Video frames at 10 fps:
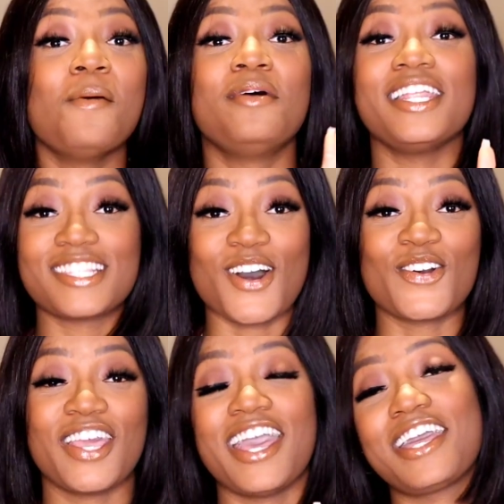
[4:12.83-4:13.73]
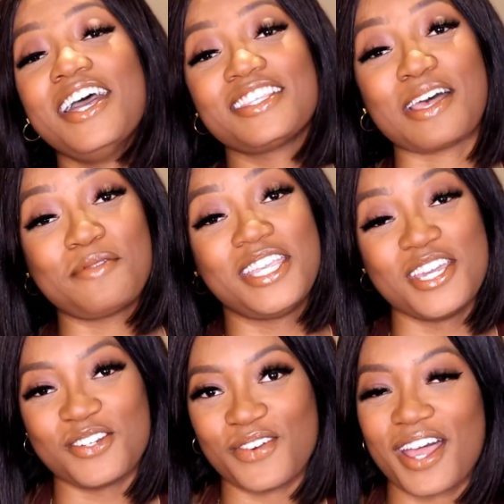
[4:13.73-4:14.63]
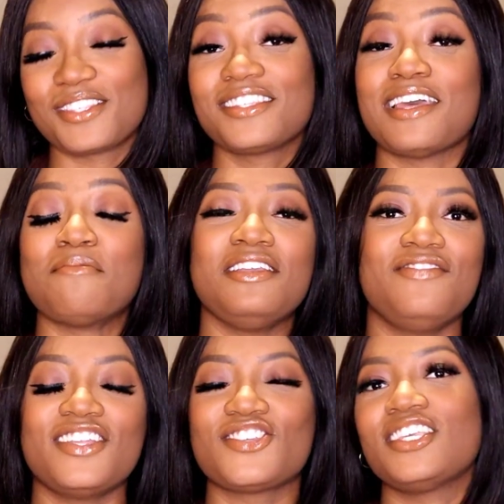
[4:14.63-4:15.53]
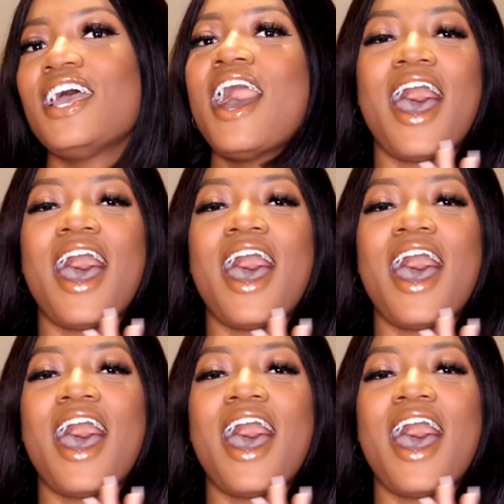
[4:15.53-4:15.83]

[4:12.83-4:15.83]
but it's okay because I'm gonna get around to them eventually.